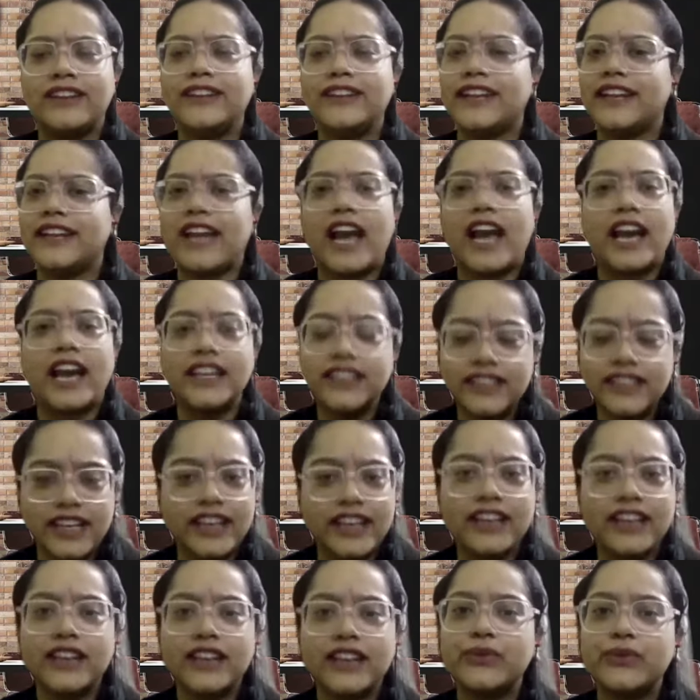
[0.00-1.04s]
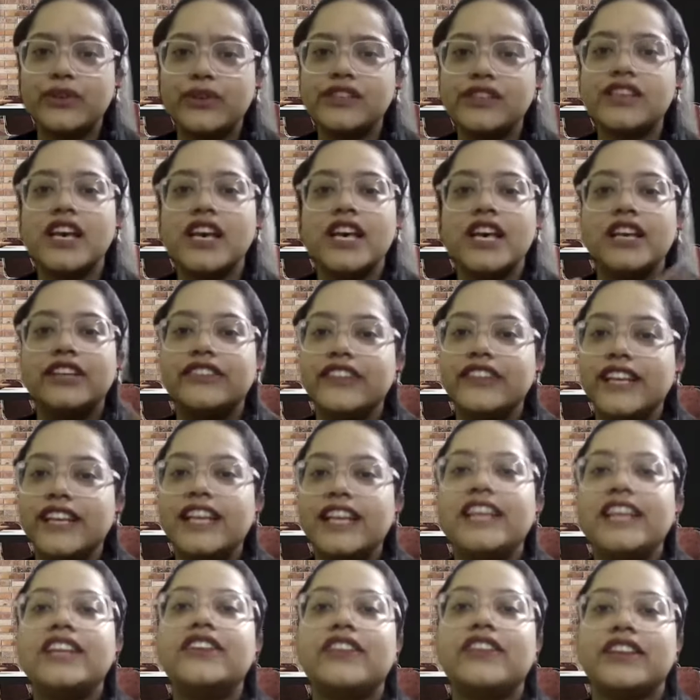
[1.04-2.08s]
and I think it was really
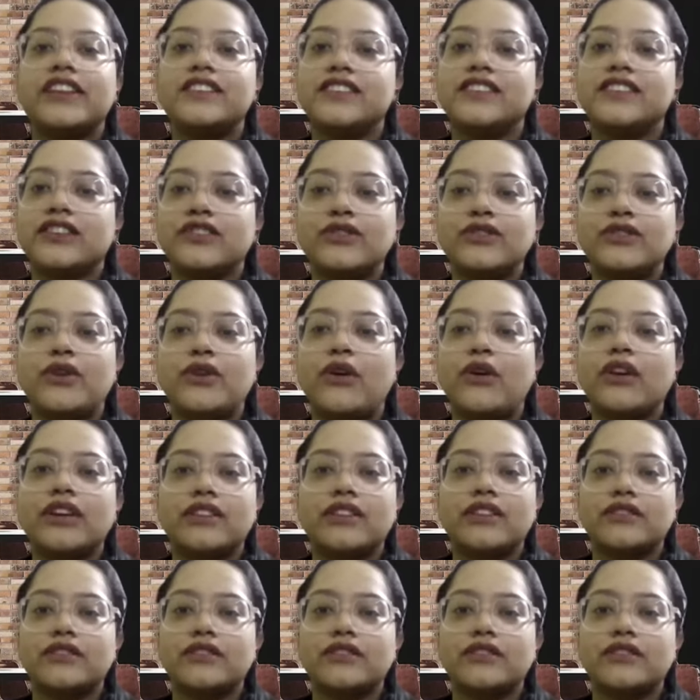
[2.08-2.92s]
interesting to talk